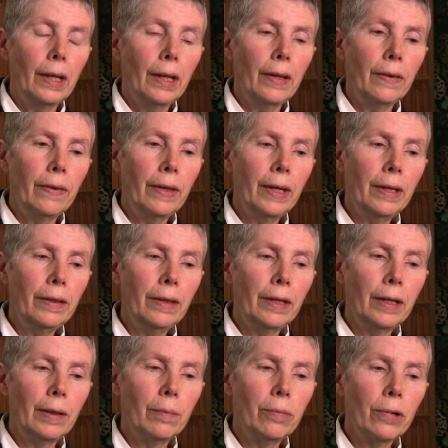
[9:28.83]
And then
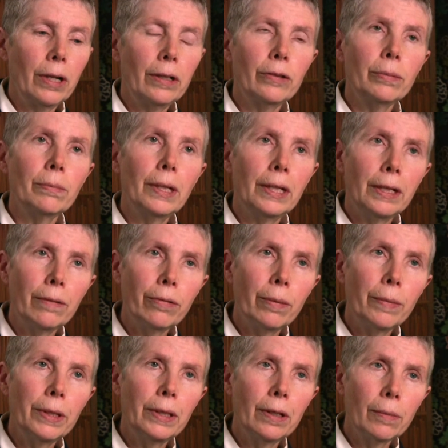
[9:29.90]
they brought us money
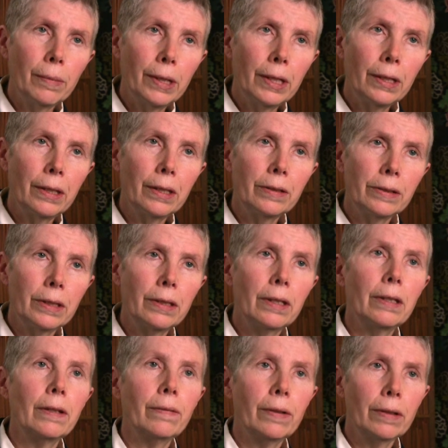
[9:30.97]
from the young men. They said
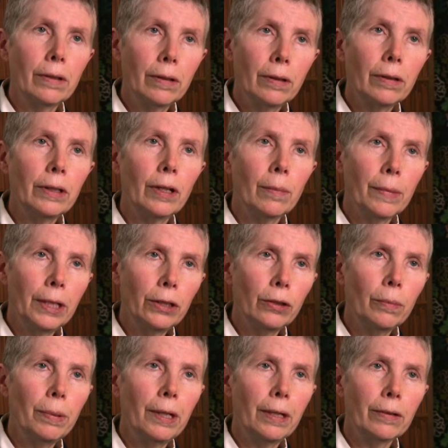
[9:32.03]
that they felt that the young men
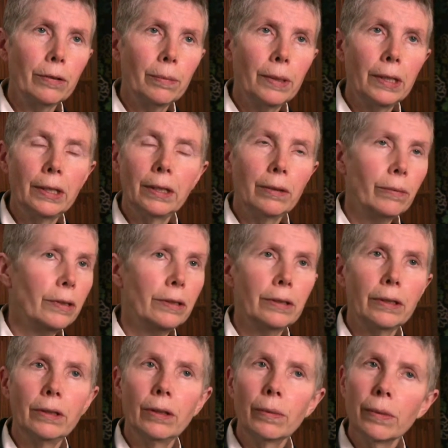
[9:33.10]
should pay us money, and we
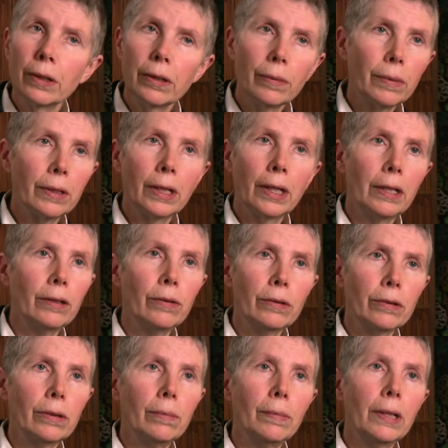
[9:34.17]
said, no, we're not
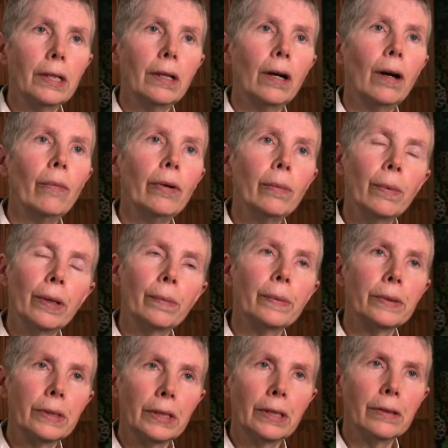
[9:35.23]
interested in money. All we want
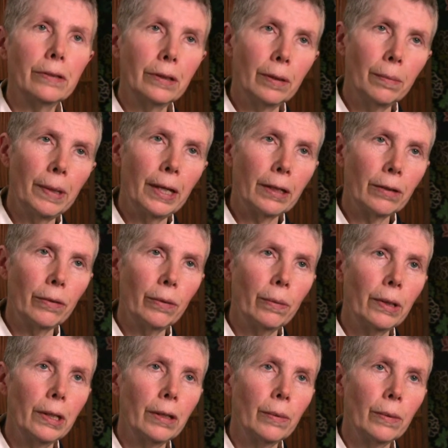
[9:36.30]
was things set back to the
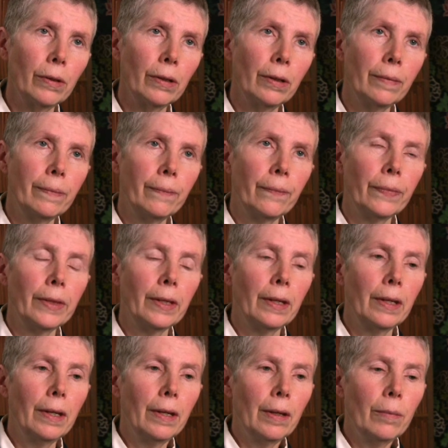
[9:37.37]
way they were
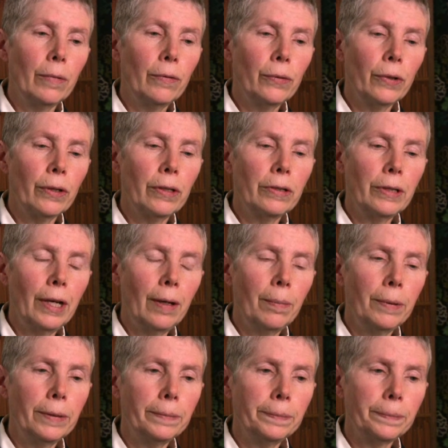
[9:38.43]
before this
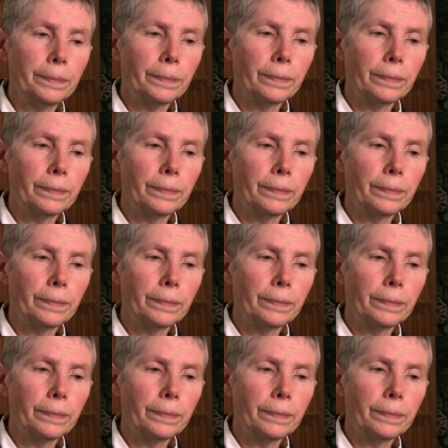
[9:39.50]
happened.